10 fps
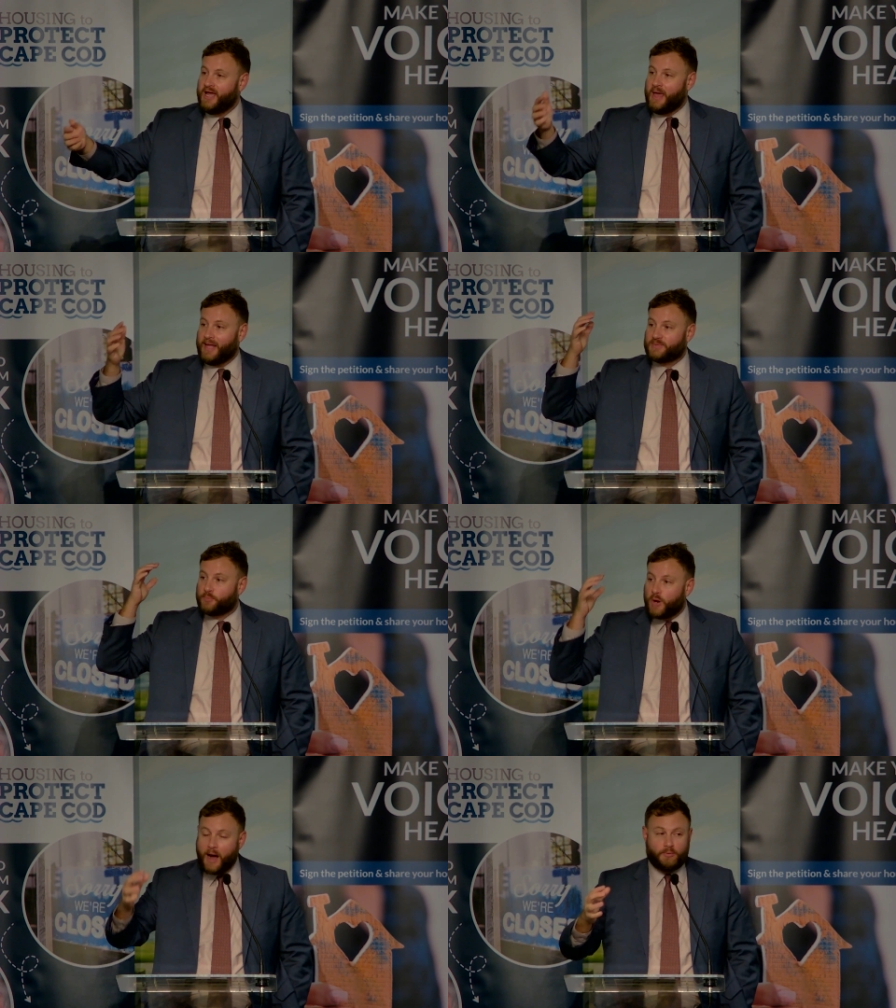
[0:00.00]
And that's
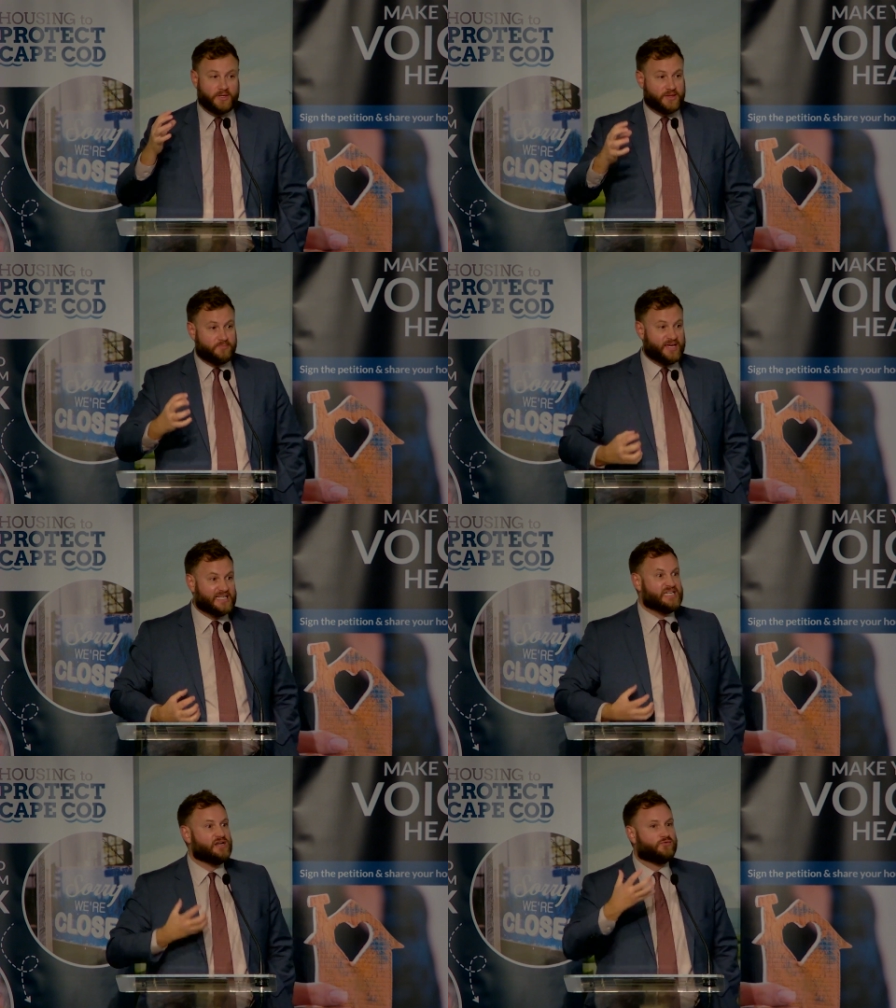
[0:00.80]
probably the
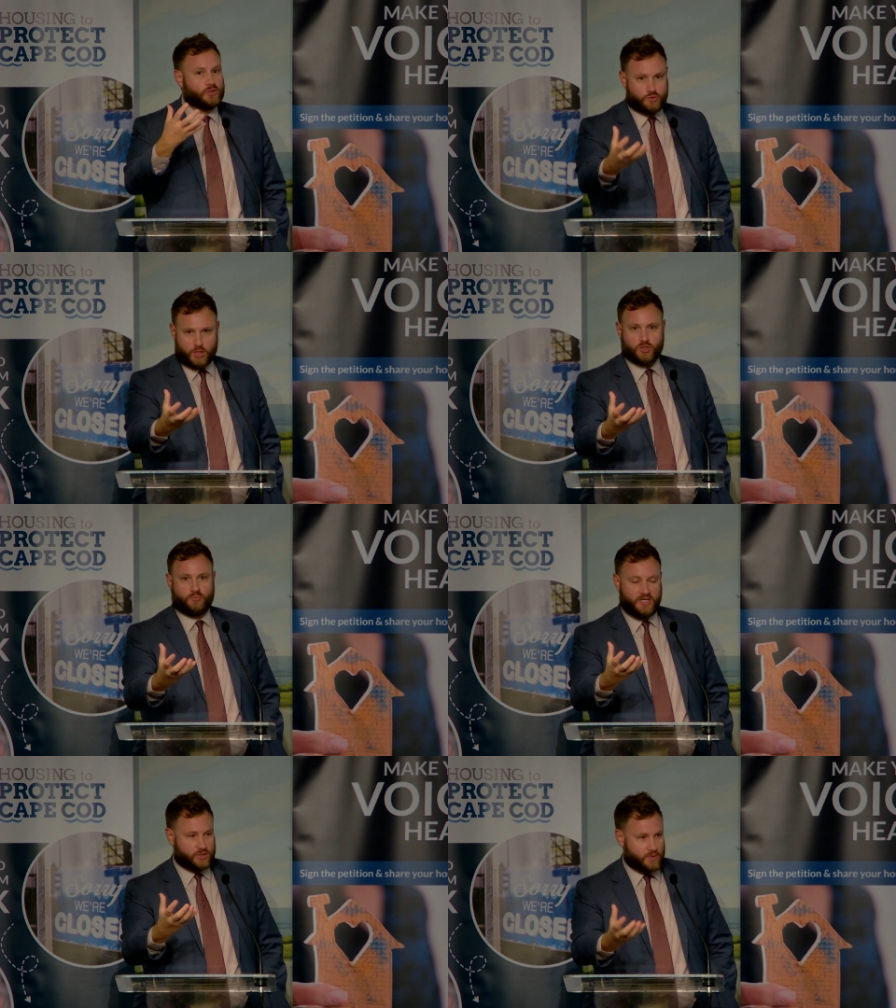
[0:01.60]
biggest infrastructure
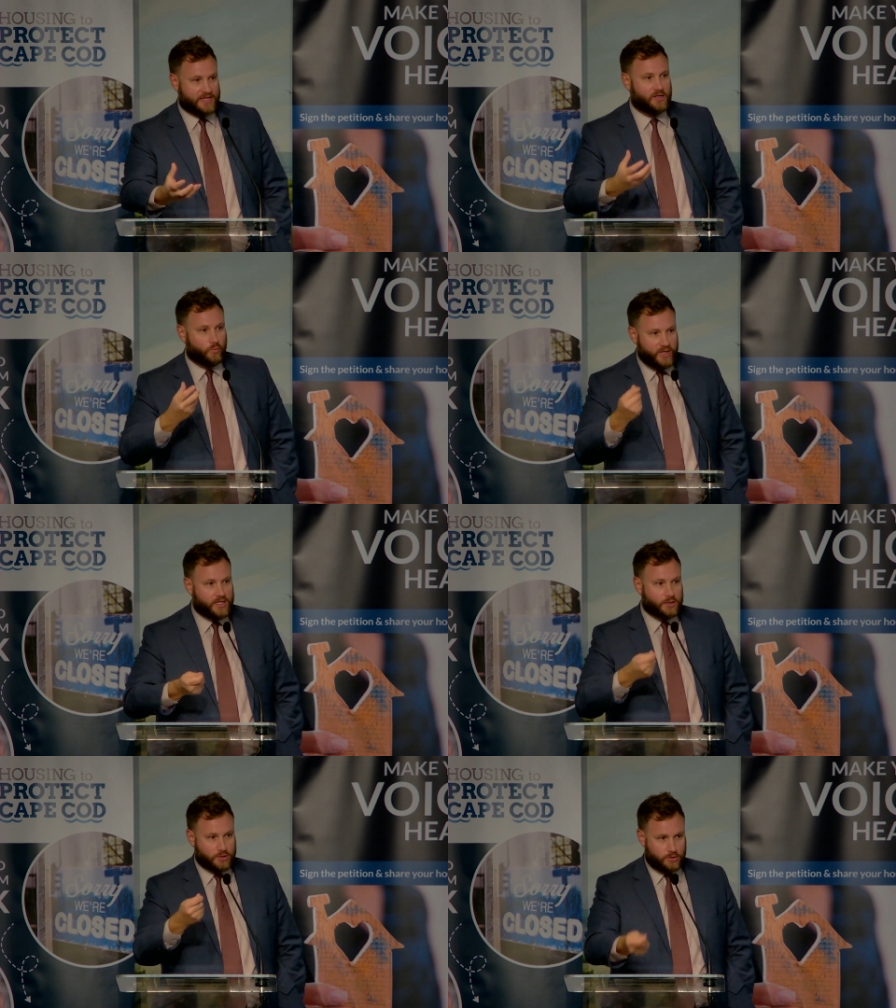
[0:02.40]
piece, right, that we
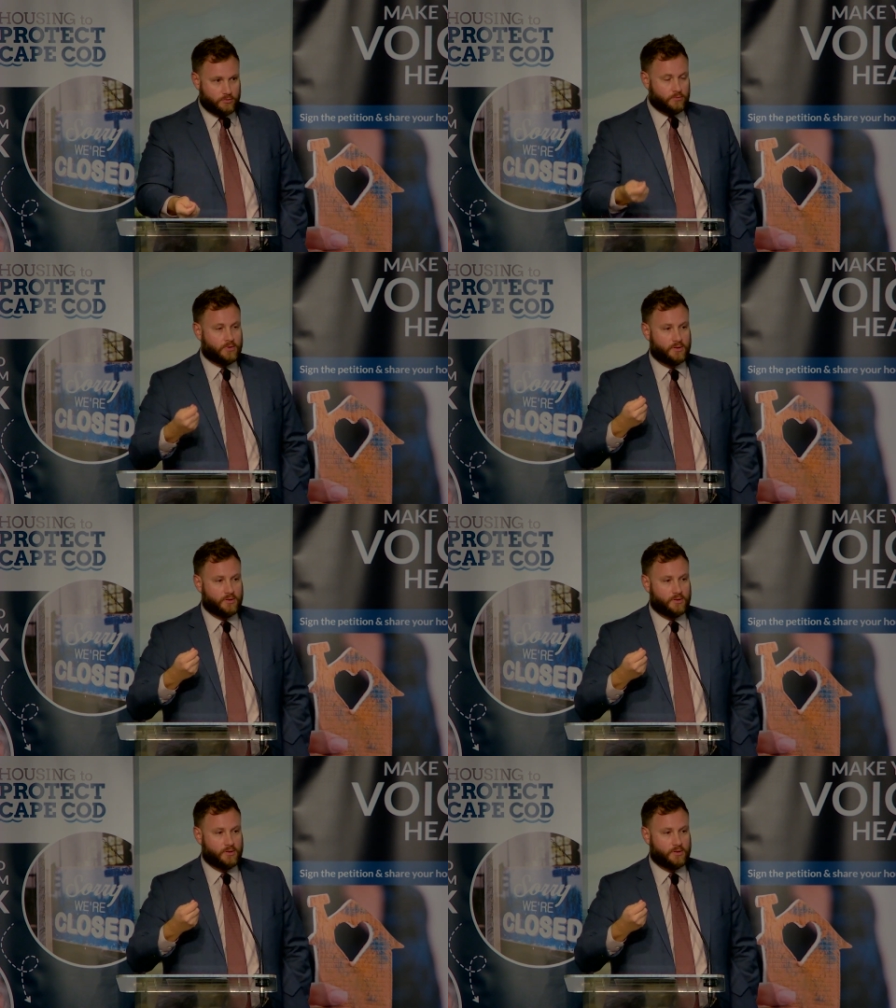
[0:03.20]
can do